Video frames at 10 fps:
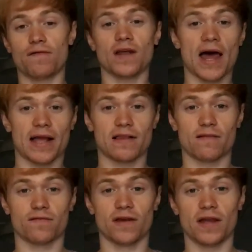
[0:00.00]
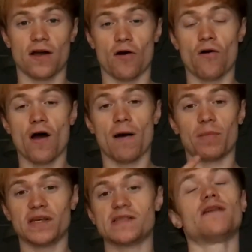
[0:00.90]
If you like this video,
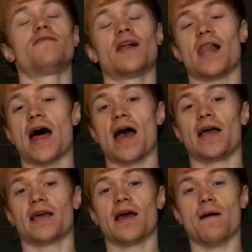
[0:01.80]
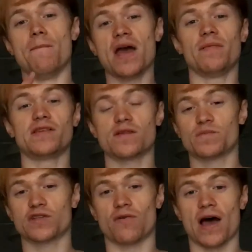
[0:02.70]
please give it a like, maybe
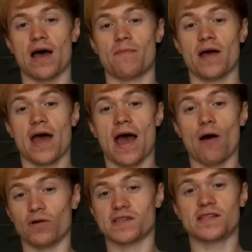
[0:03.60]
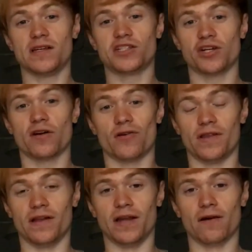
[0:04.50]
subscribe, and we'll see each
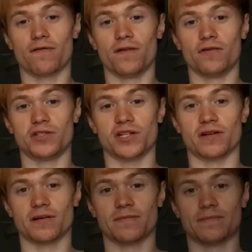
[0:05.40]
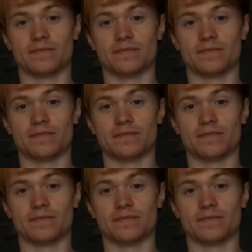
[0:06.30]
other in the near future.